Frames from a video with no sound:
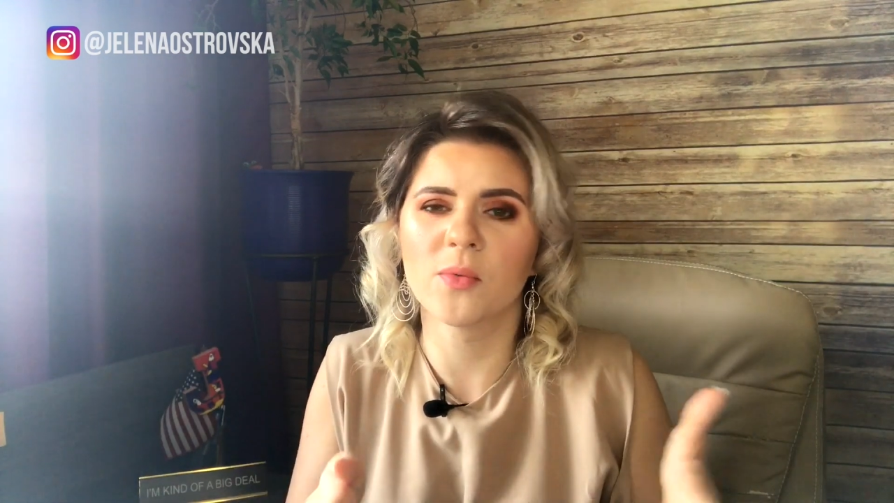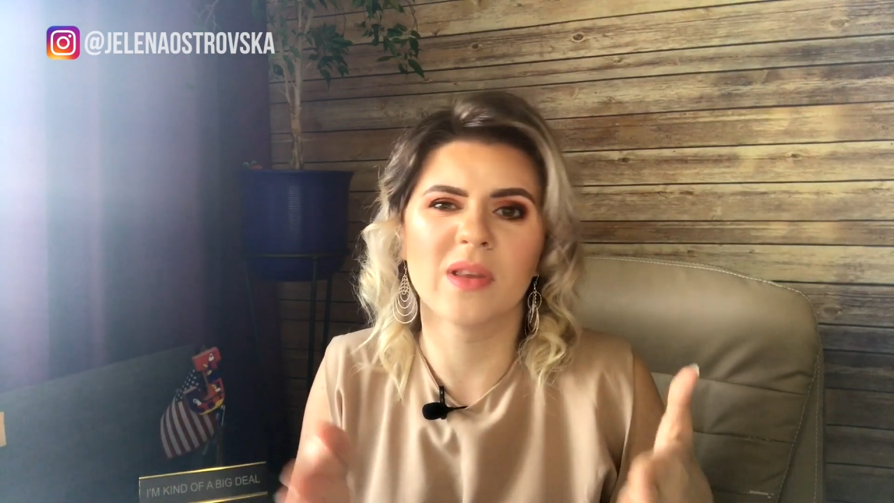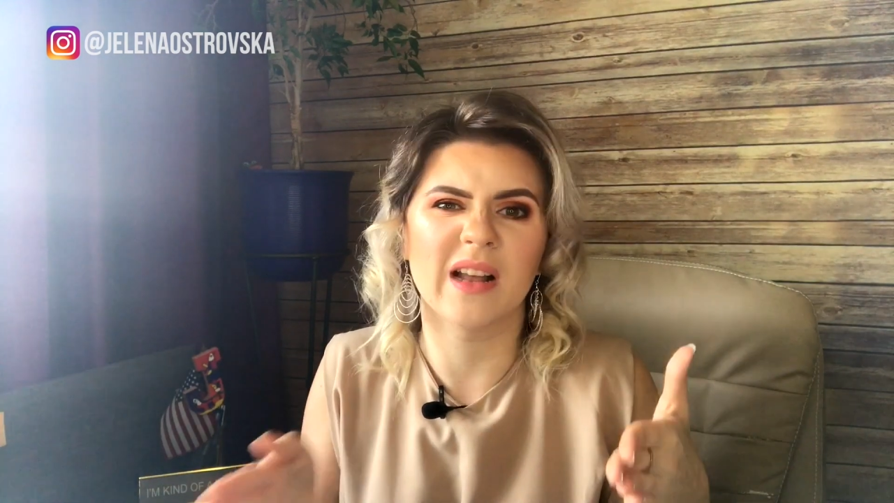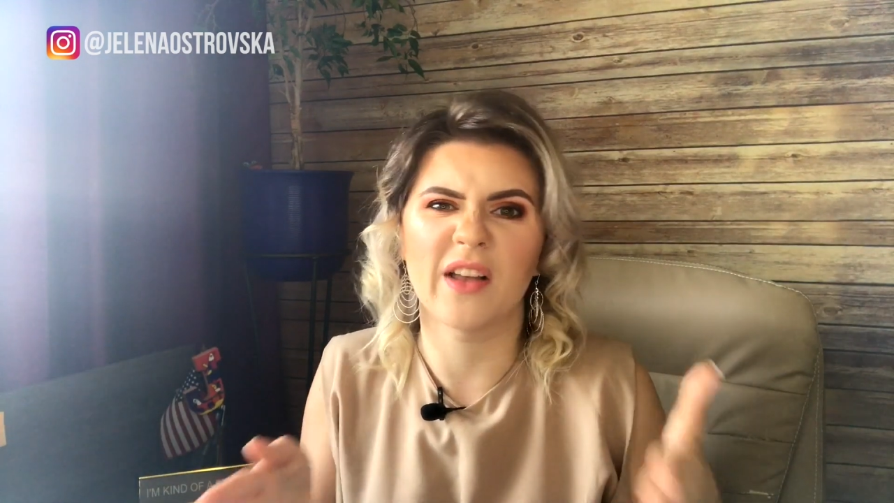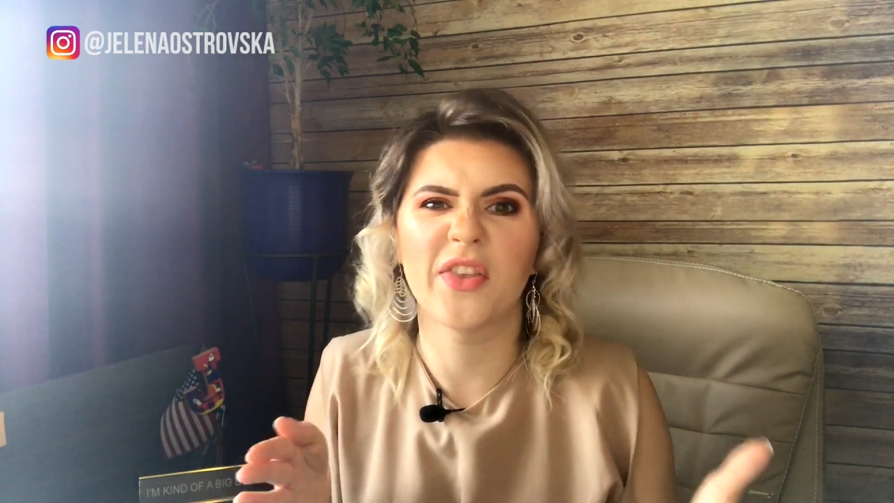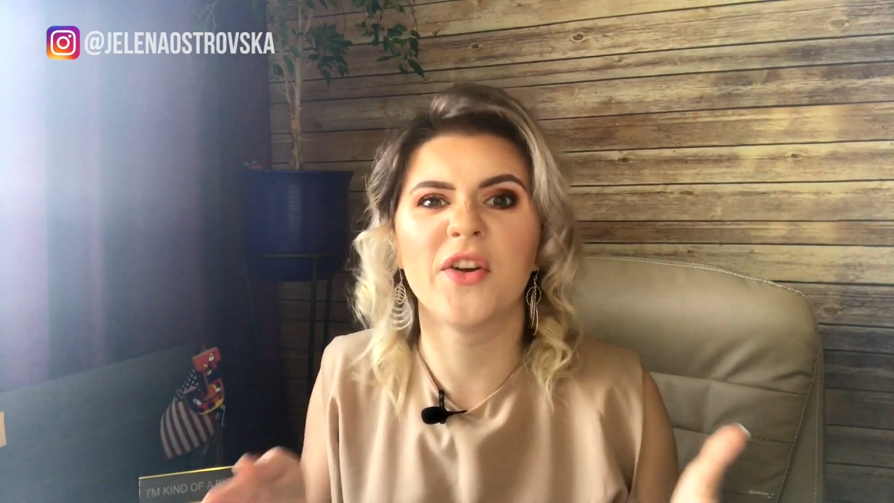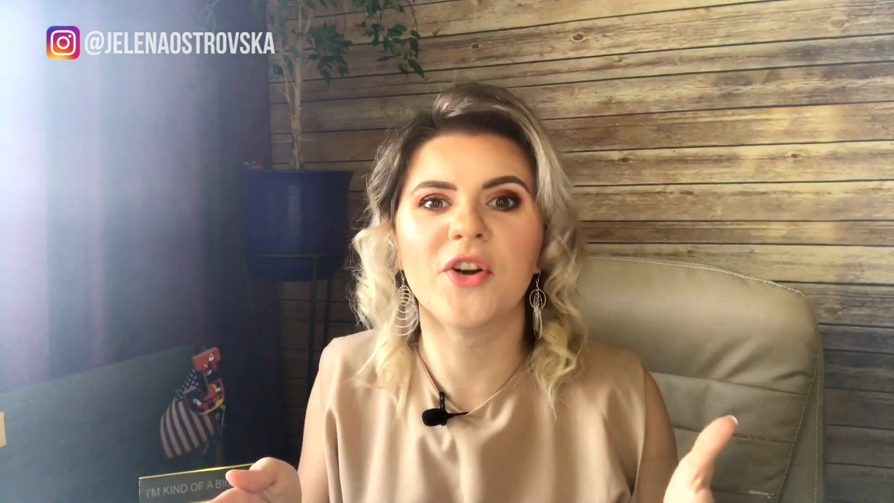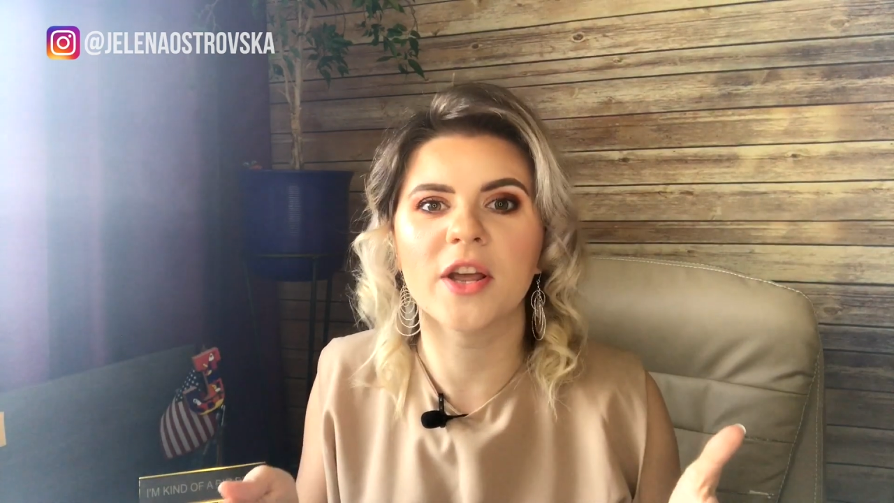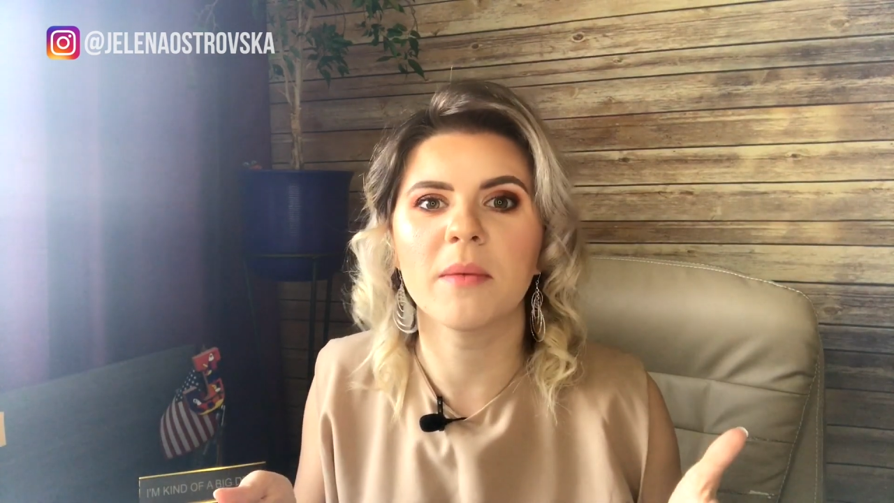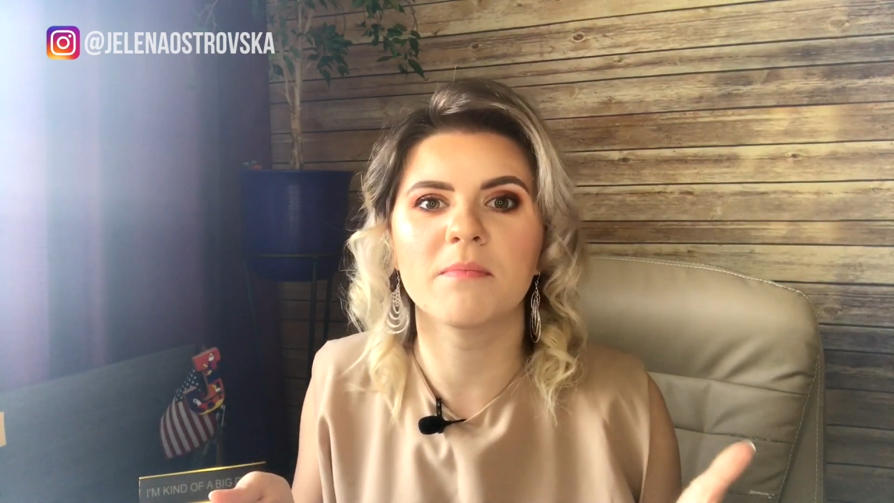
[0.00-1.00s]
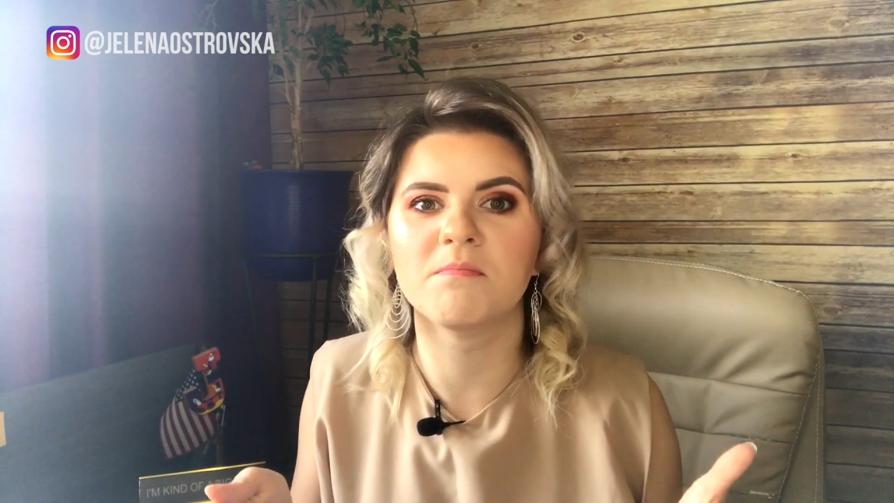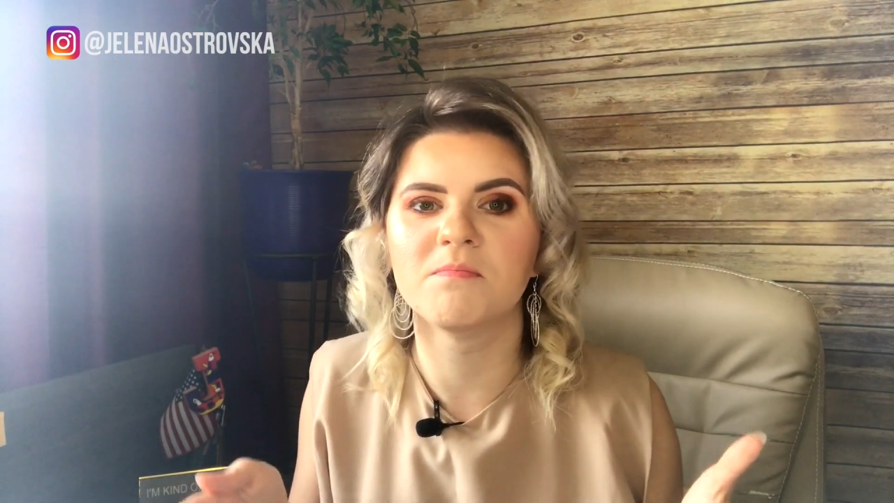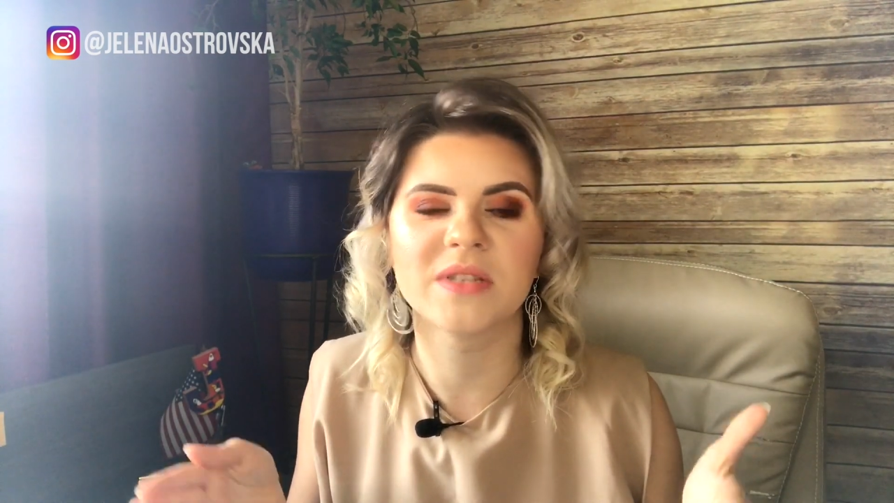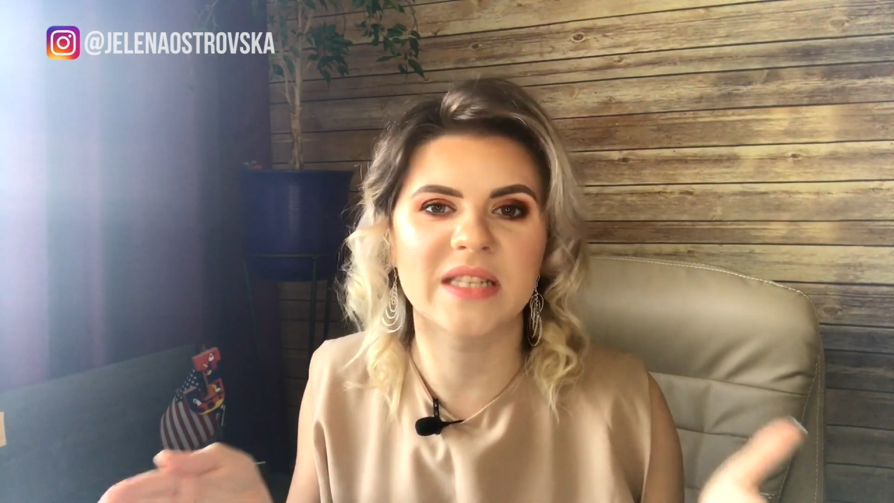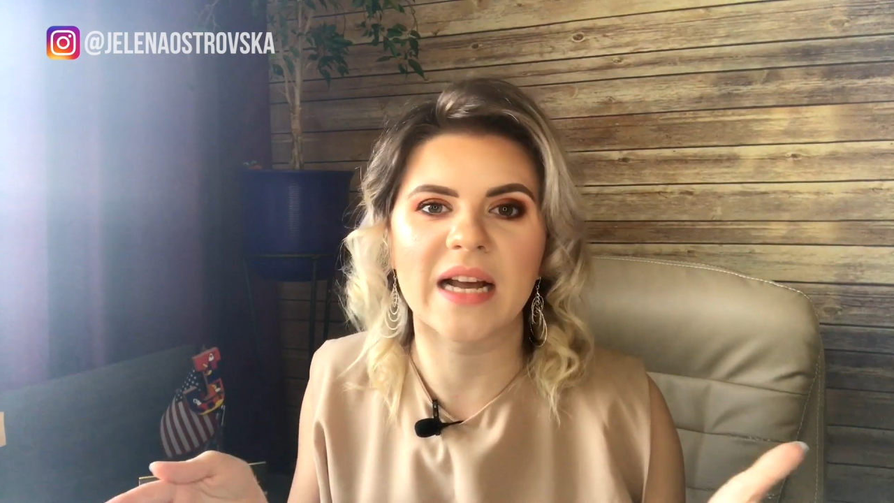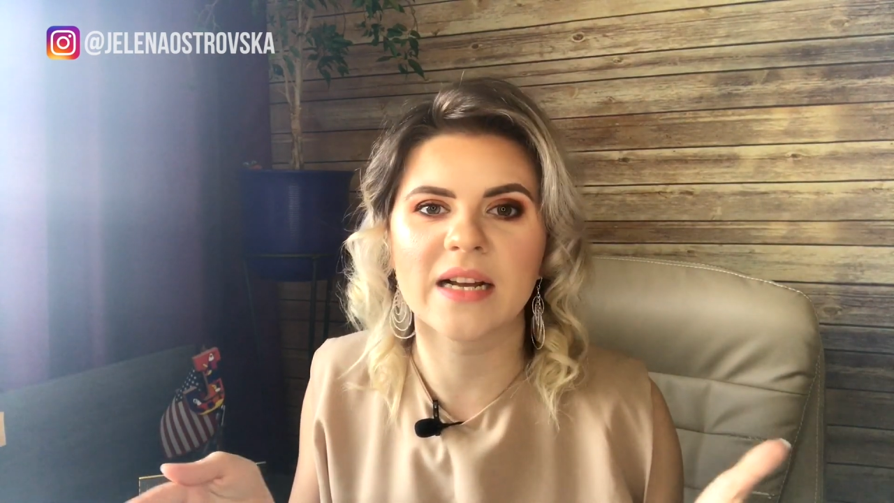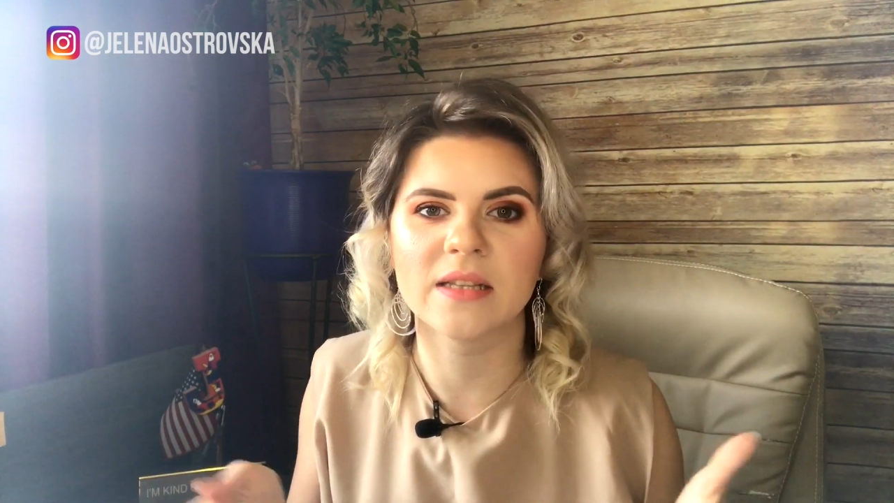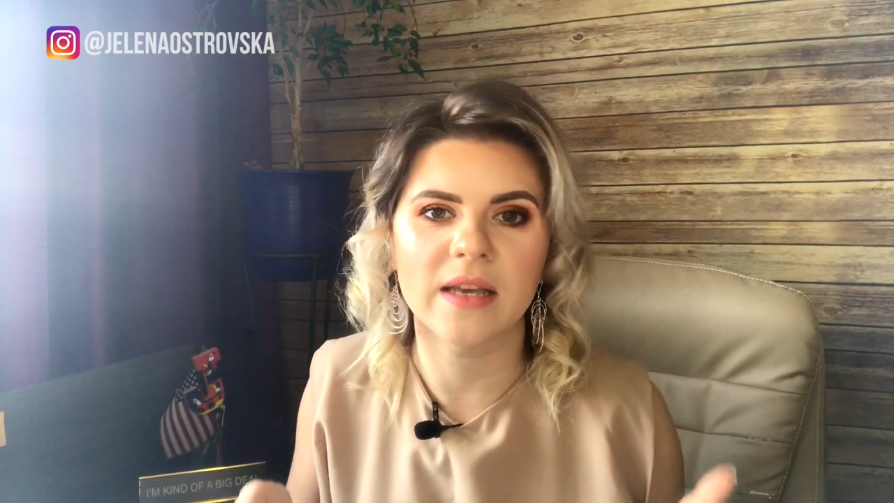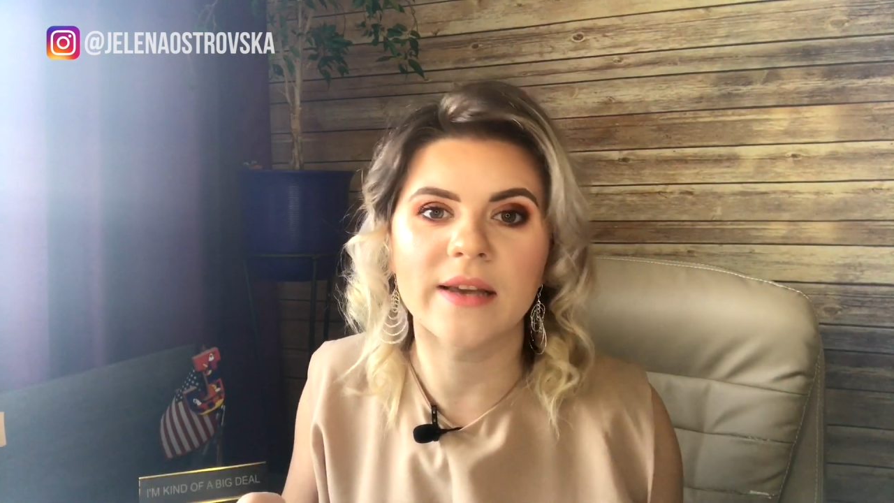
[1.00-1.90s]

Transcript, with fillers: with like a 30-second